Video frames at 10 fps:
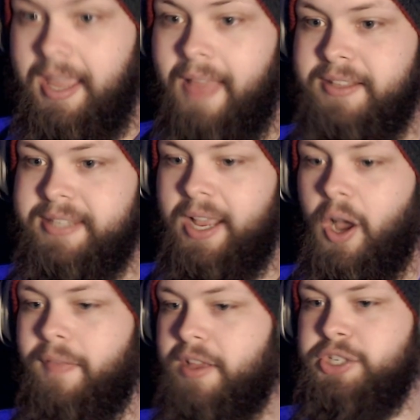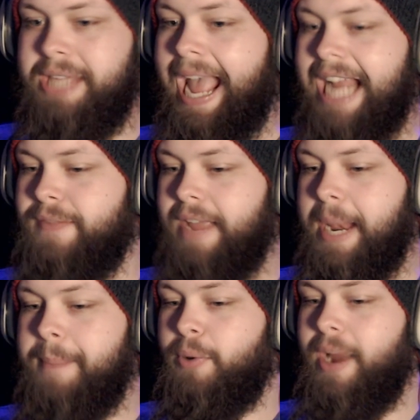Yeah, let's take off. Let's just
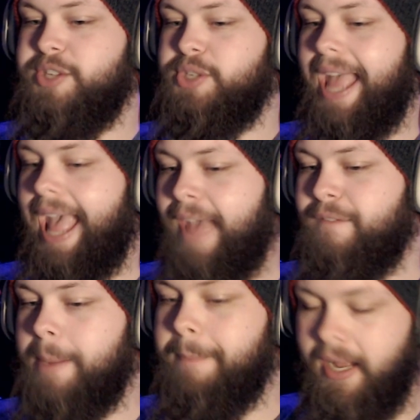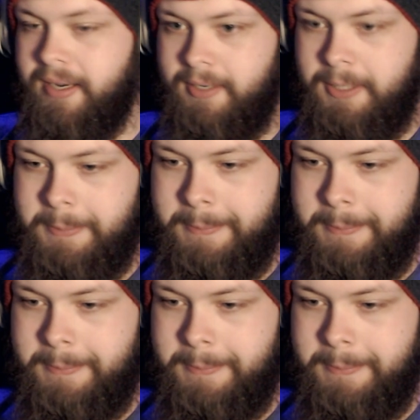activate and press every button.